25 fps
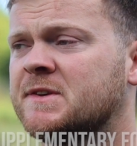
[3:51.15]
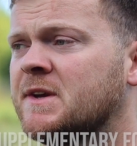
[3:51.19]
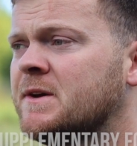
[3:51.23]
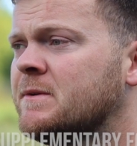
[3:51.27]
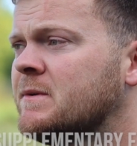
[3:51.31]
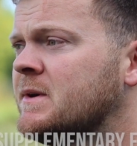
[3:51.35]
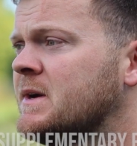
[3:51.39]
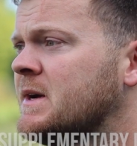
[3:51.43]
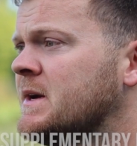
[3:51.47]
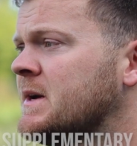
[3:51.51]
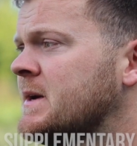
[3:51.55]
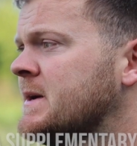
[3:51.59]

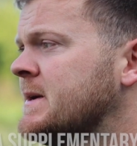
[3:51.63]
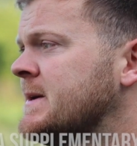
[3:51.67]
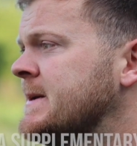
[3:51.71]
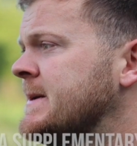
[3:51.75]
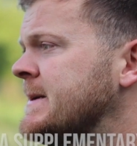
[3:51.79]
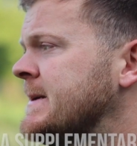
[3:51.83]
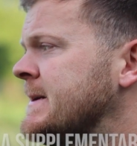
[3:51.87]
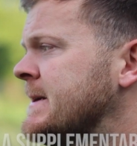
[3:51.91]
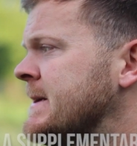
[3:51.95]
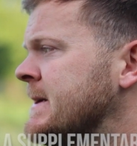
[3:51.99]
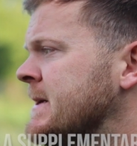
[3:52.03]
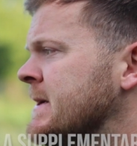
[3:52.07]
So
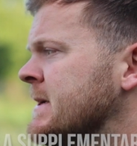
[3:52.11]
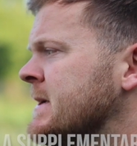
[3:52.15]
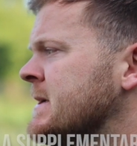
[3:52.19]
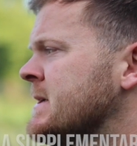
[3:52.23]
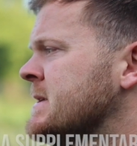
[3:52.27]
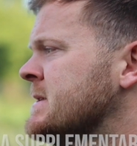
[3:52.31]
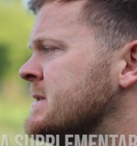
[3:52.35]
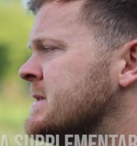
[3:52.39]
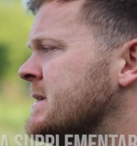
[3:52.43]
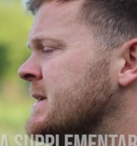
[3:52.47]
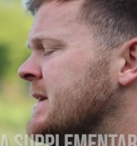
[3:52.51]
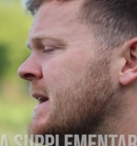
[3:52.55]

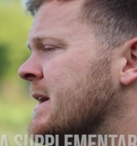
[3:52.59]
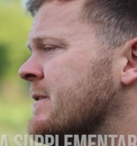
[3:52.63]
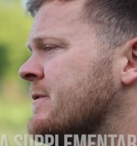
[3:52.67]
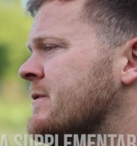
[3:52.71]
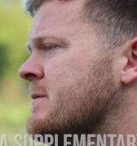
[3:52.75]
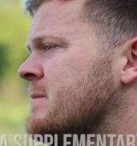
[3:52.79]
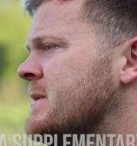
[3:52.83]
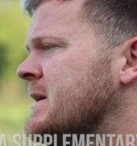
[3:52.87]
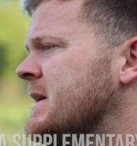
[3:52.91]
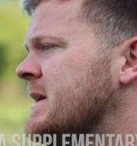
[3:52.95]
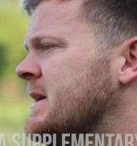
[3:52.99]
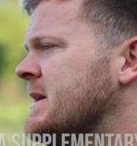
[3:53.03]
yeah,
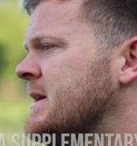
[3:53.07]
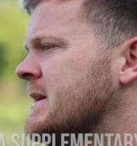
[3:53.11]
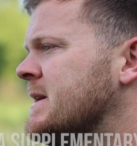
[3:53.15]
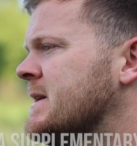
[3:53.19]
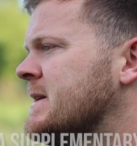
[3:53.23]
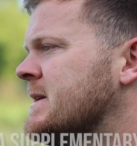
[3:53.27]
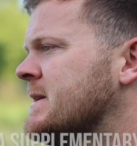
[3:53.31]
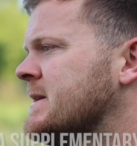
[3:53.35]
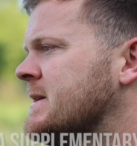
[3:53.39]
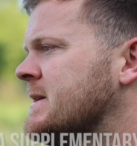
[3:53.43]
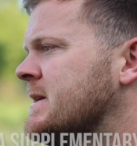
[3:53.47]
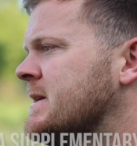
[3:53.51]
for me,
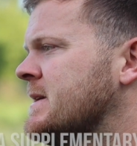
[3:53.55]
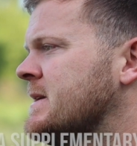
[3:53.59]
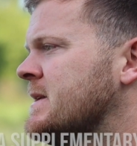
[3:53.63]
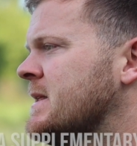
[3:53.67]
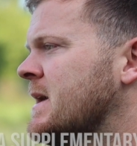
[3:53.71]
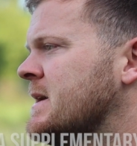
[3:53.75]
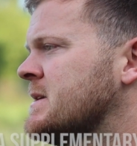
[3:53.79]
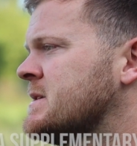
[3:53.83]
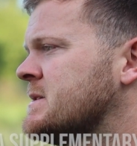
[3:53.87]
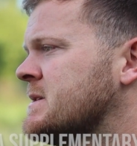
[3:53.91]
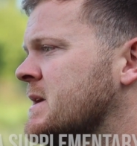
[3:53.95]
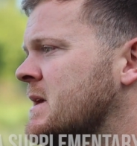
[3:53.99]

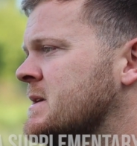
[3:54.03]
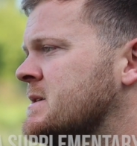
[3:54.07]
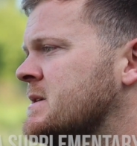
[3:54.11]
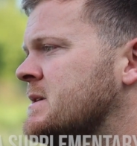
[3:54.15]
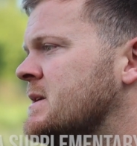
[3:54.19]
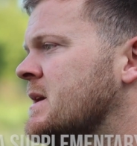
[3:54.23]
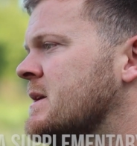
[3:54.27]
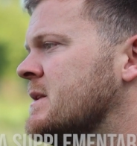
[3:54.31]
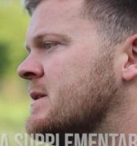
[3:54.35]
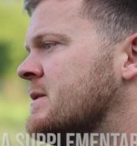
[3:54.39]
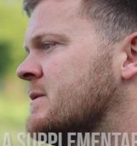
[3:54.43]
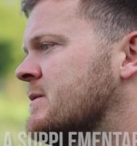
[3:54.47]
that's
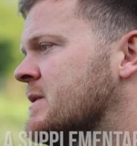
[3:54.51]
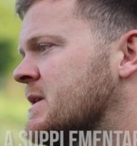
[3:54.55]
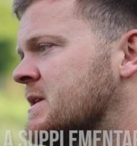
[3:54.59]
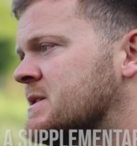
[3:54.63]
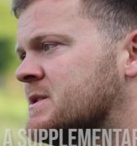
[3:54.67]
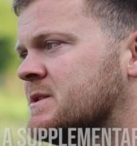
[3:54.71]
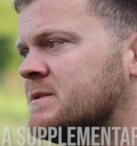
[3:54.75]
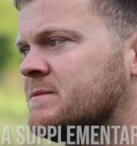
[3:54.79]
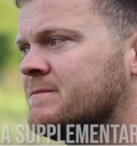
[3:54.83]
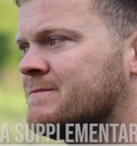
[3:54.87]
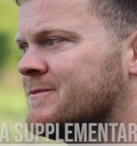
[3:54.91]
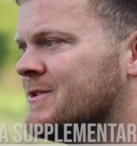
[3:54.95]
another
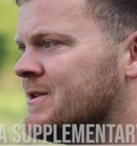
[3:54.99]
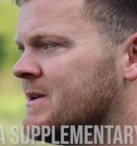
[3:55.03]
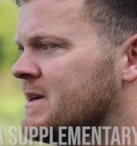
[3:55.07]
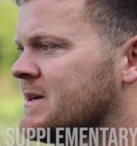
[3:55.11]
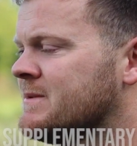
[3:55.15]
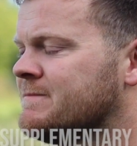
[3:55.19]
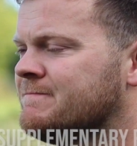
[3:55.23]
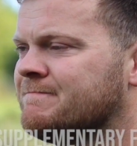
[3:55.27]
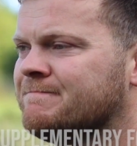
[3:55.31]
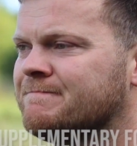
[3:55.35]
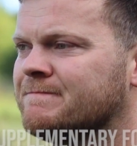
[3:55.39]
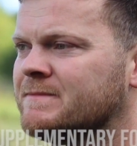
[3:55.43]
reason
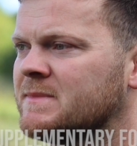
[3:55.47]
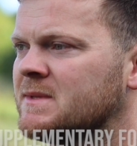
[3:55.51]
why.